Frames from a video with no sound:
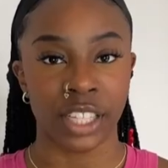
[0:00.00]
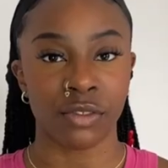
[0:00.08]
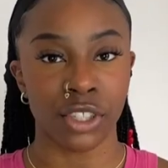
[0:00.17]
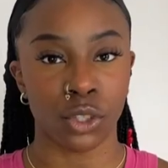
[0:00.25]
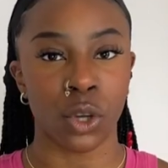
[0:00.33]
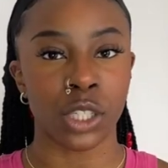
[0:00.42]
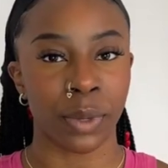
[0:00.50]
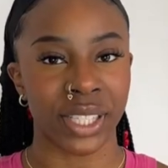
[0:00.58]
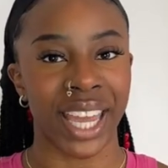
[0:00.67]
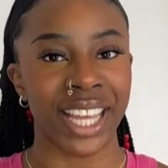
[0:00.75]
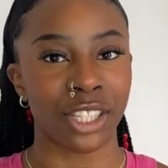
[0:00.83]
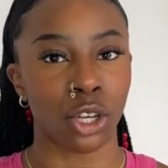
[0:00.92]
This resource
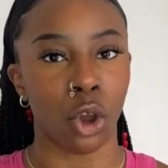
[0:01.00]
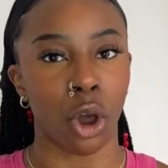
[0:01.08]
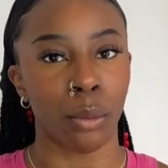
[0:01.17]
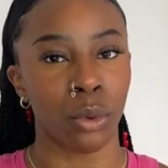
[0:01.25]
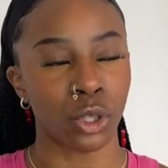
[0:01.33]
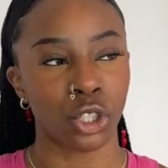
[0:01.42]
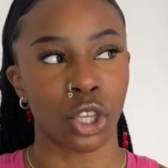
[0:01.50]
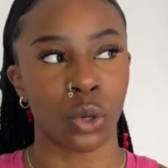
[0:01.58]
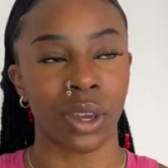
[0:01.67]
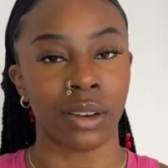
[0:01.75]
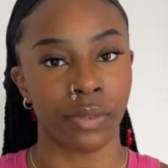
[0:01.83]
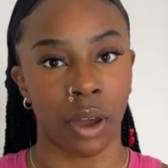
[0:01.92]
pertains a lot more
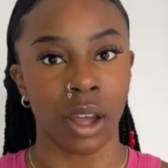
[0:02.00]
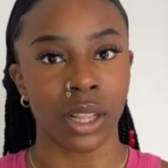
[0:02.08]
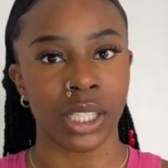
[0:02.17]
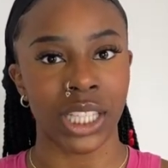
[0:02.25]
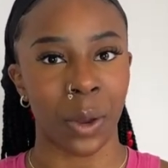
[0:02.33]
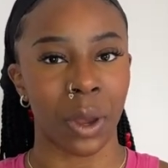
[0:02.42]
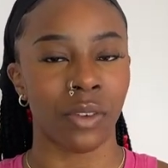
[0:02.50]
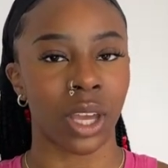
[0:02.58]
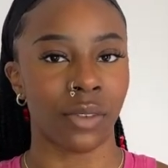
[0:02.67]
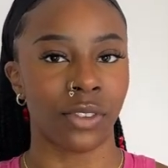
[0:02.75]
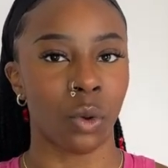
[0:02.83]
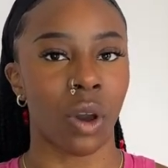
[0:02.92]
to advanced.
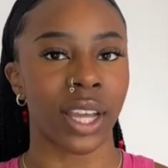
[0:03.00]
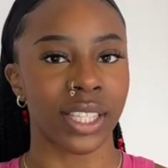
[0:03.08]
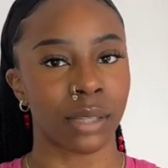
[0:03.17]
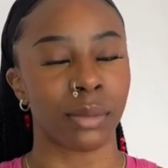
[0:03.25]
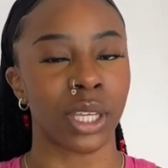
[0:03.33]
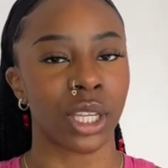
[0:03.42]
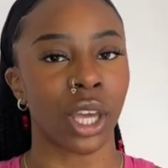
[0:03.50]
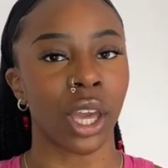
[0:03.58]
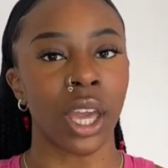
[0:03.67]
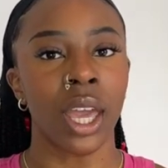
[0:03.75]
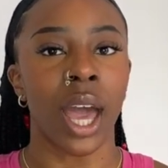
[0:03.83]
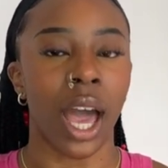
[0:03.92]
However, if you are
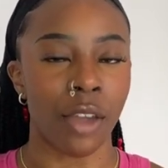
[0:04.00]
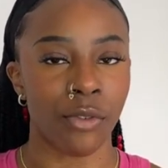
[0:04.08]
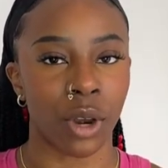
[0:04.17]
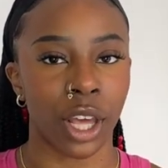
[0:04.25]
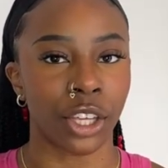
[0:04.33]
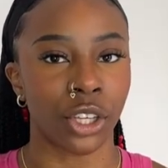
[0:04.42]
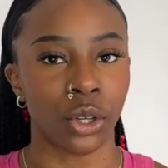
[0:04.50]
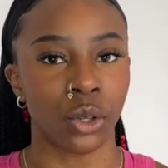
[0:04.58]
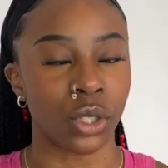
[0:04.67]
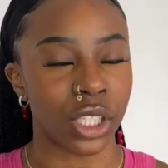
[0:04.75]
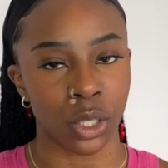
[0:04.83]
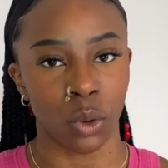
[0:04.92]
intermediate, I feel like
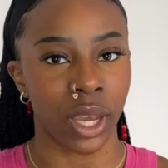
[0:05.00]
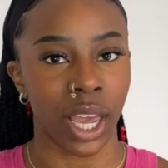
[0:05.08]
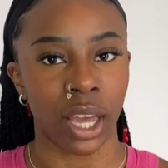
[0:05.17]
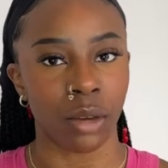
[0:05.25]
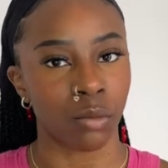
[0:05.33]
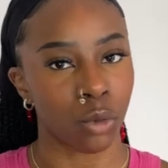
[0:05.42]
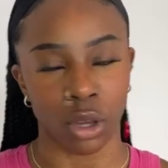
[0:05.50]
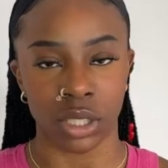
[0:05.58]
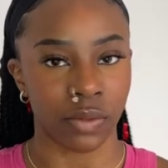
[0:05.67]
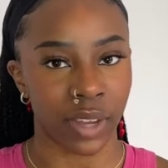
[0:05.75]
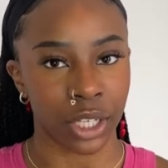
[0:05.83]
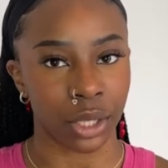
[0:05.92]
you'd still get
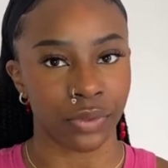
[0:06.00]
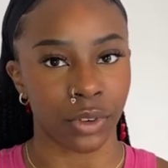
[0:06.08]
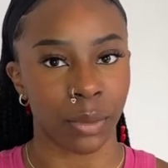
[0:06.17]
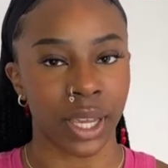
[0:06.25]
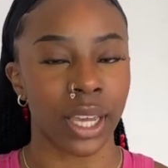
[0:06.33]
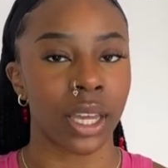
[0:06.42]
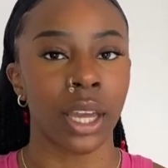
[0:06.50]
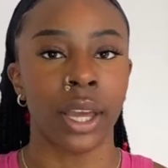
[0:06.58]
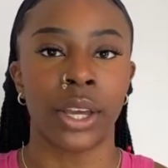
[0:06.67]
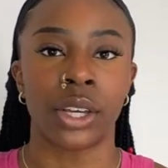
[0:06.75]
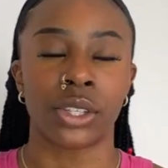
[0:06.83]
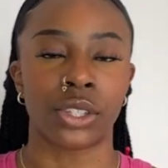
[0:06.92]
lots of value from it.
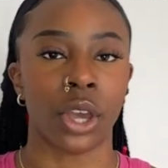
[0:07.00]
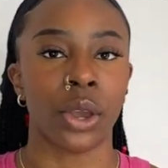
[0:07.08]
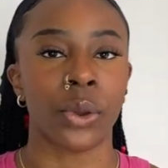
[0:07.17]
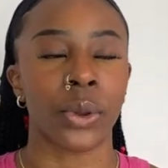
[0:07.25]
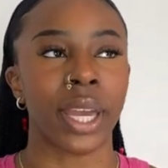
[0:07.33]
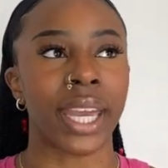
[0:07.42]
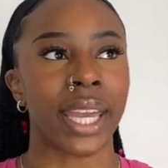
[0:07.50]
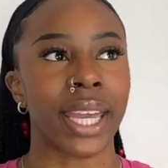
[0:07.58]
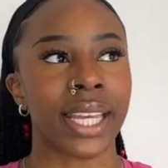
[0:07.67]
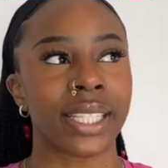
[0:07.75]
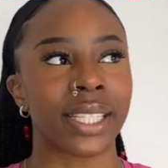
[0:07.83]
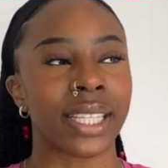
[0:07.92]
So it
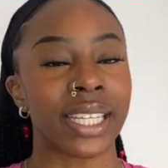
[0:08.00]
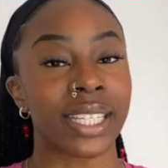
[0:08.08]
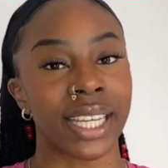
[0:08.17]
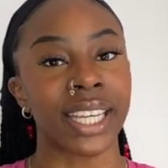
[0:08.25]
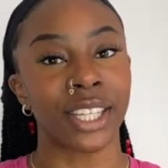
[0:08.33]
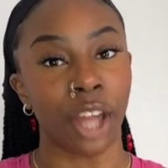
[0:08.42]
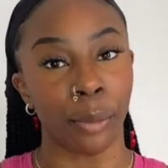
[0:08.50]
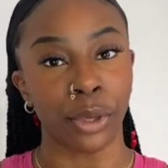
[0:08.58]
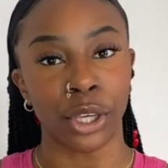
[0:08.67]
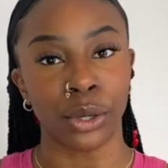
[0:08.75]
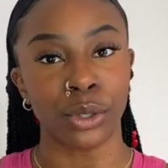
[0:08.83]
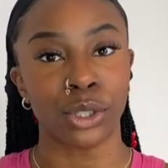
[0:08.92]
is the
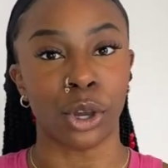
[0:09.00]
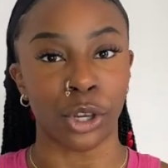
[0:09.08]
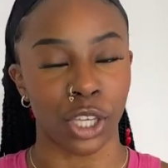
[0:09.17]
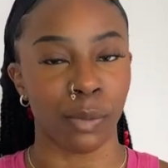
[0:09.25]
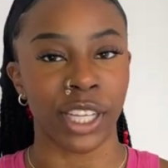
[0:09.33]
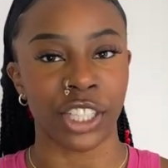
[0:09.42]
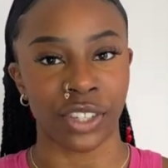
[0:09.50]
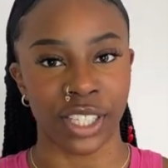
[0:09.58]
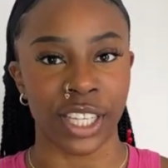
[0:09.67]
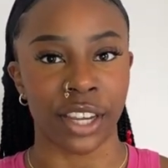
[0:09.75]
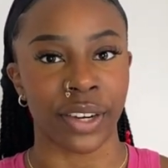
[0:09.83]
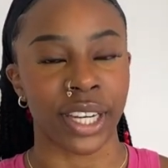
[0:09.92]
DW
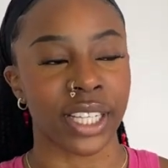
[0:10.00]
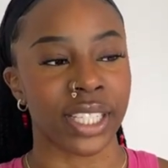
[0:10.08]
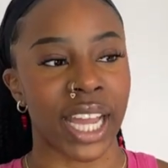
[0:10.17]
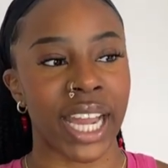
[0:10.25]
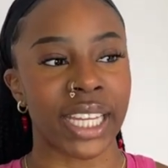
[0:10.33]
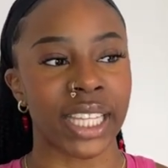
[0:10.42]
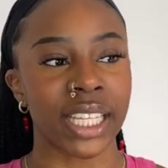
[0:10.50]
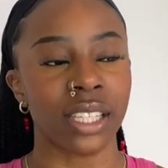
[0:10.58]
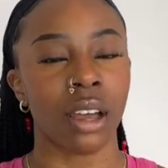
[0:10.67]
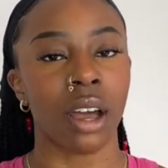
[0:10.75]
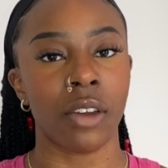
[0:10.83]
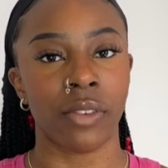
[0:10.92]
documentary series, and
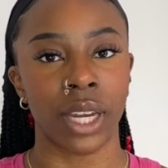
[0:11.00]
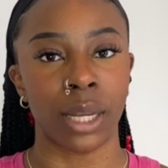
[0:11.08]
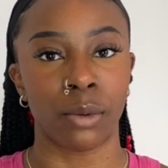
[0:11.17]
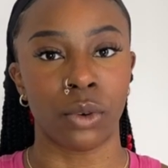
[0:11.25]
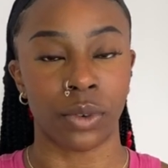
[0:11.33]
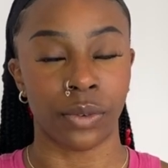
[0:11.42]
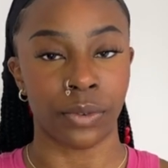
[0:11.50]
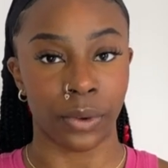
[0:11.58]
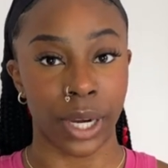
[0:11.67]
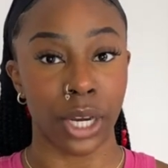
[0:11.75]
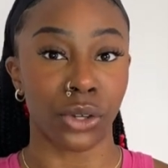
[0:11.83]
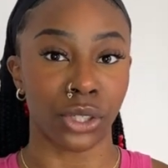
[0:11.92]
these are available for
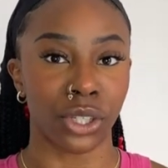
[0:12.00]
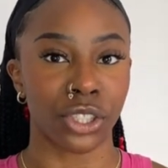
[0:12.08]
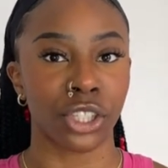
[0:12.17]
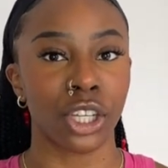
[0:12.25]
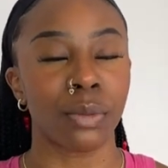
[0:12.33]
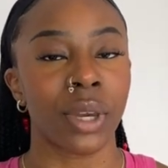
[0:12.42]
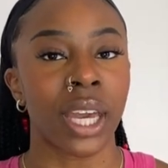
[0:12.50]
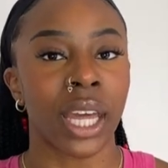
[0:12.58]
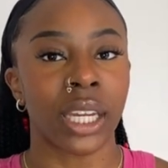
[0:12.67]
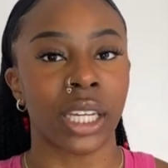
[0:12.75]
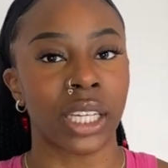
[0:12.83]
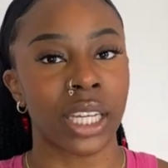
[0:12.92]
free on YouTube.
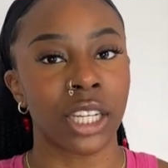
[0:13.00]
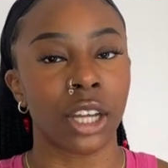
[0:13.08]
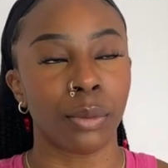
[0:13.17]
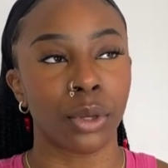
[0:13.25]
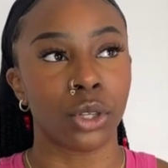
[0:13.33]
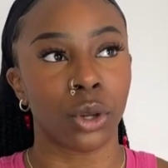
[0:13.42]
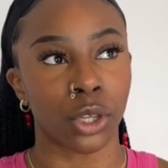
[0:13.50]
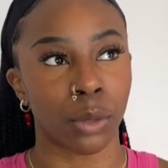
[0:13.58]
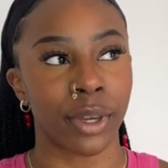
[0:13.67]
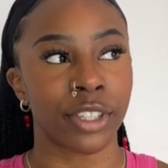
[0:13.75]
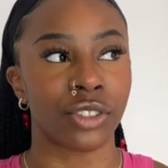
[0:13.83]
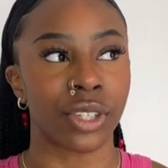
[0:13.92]
The DW
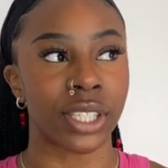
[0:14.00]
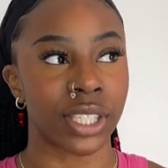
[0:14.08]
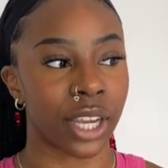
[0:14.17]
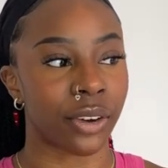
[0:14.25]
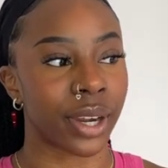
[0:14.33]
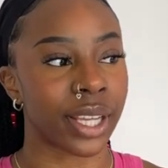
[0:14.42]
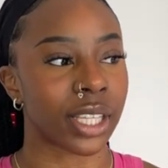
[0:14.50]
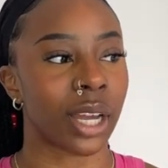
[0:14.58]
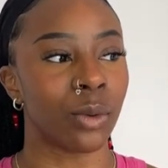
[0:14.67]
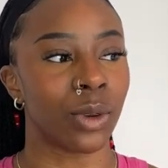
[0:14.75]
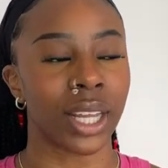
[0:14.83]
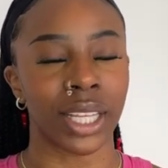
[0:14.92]
documentary series,
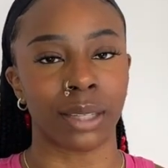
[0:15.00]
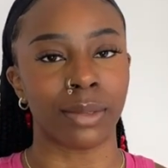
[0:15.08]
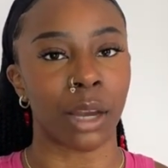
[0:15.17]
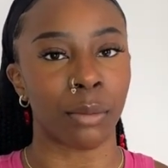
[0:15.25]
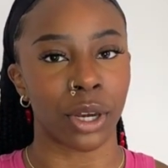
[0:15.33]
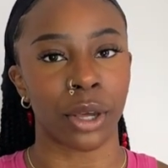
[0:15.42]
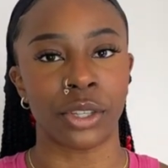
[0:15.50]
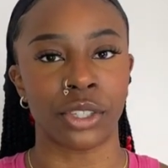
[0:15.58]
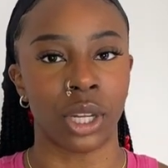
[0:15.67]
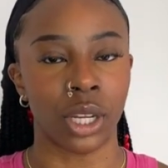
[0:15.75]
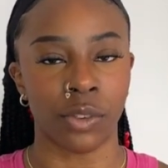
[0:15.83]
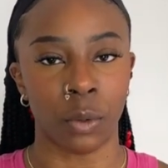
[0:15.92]
I will link them down below,
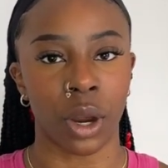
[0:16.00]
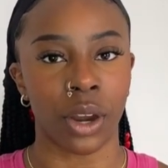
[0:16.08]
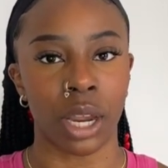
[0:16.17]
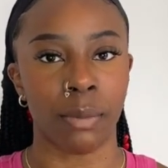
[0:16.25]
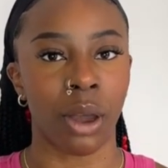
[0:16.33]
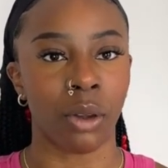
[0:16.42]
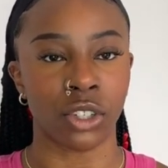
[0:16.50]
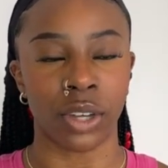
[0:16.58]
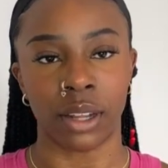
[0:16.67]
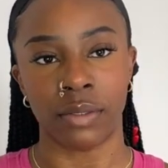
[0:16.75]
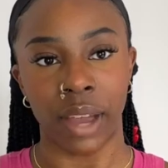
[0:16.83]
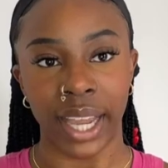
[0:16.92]
so don't even worry about
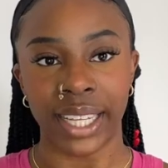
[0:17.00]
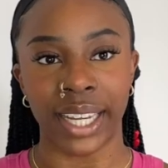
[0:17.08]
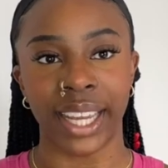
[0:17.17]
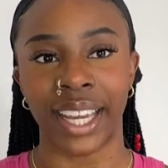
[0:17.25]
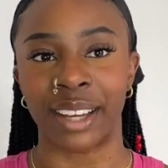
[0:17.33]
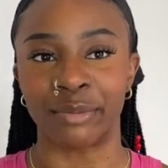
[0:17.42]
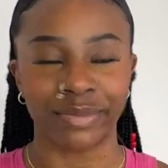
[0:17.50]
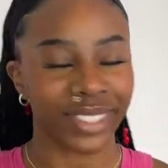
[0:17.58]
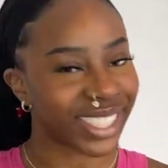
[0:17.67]
trying to find it.